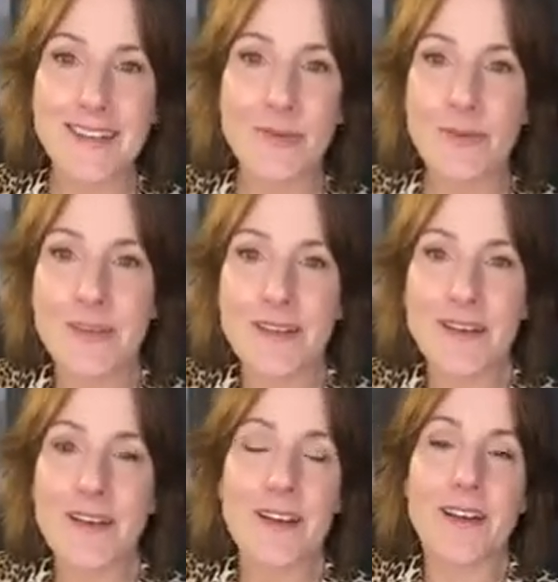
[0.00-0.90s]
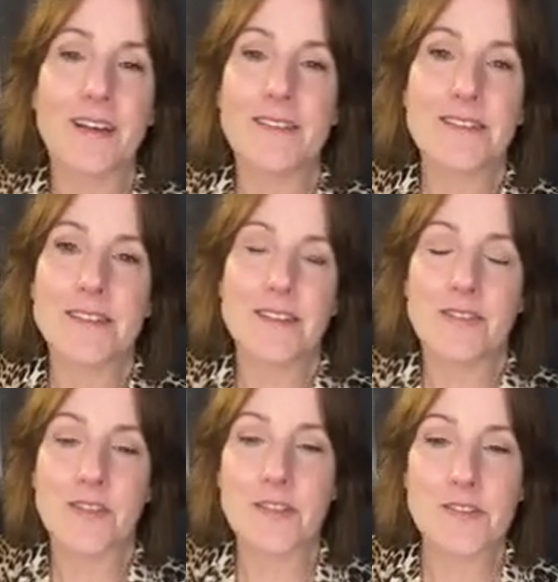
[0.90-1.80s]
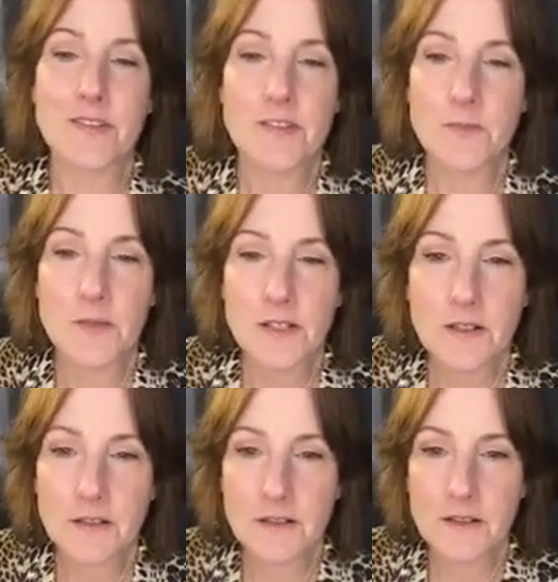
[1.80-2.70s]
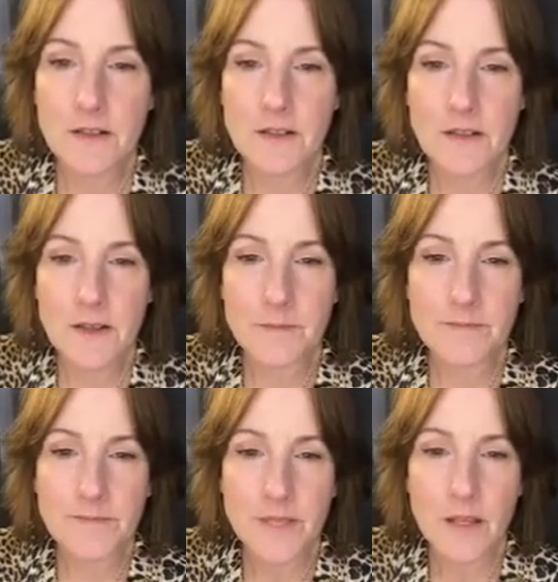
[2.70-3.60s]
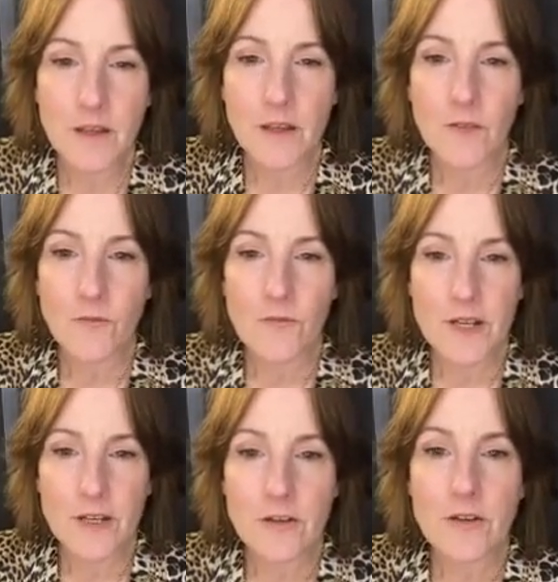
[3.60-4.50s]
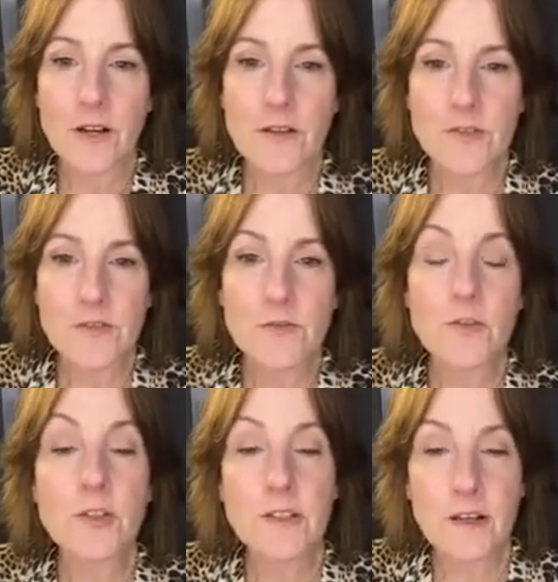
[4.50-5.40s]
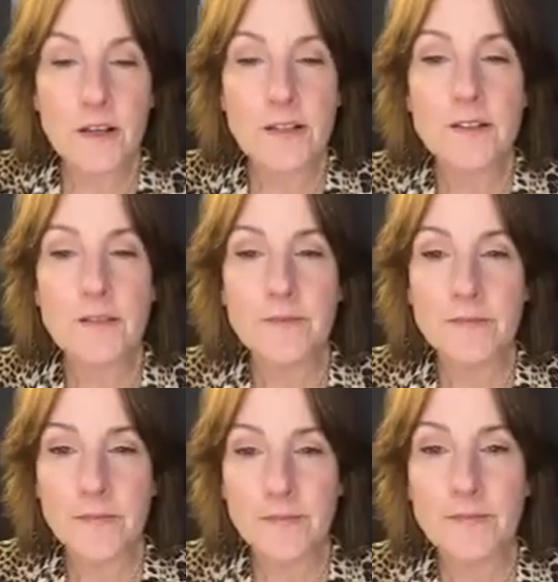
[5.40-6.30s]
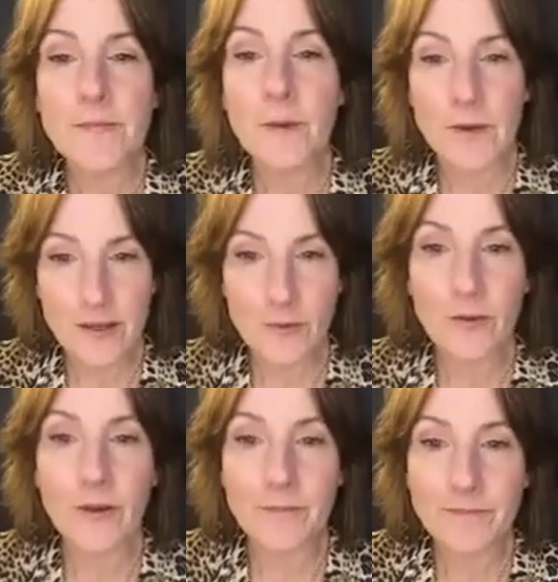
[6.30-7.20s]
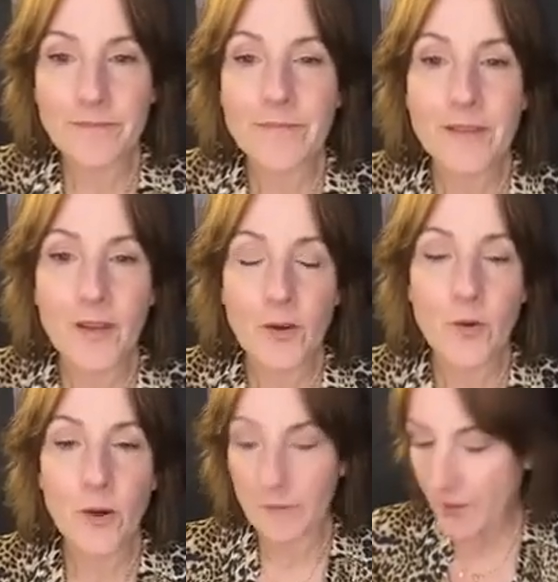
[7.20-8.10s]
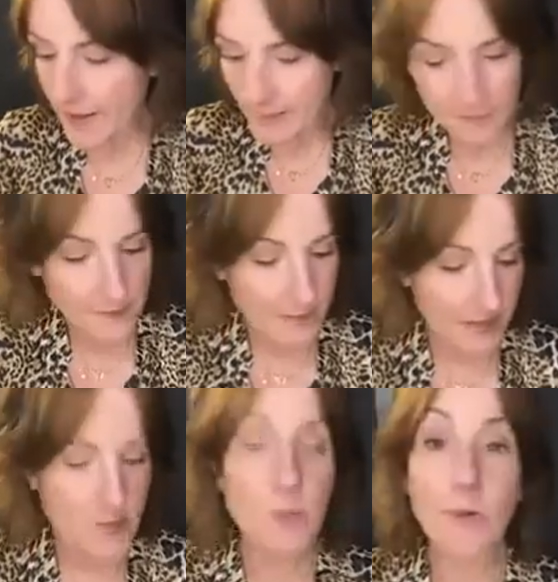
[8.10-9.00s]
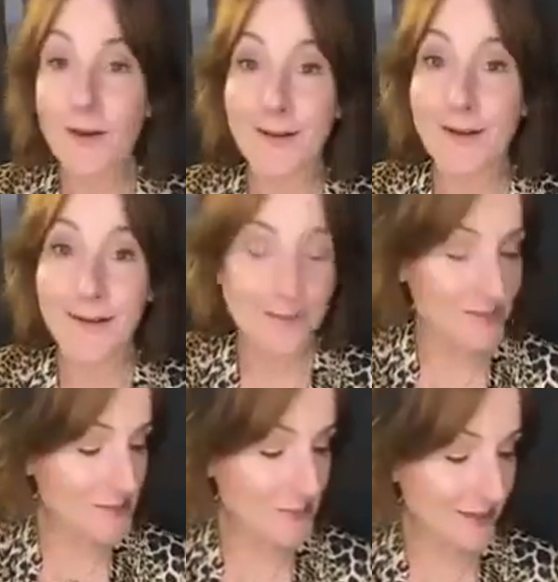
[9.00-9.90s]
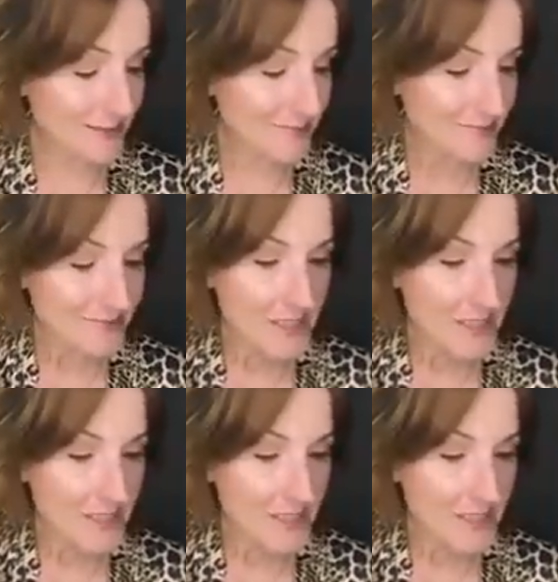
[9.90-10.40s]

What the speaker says: Like I felt stupid and dumb. Video characters of Gurren Lagann. Okay, cool. All right, back to work, Miss Megan.